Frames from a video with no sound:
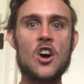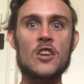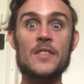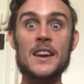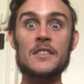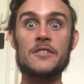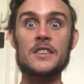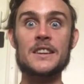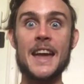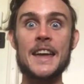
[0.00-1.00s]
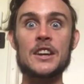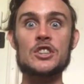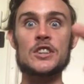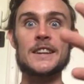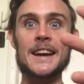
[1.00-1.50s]
of infinite
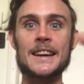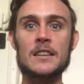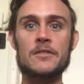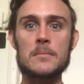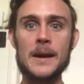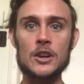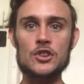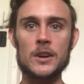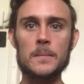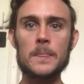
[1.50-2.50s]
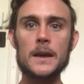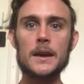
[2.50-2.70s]
energy and information.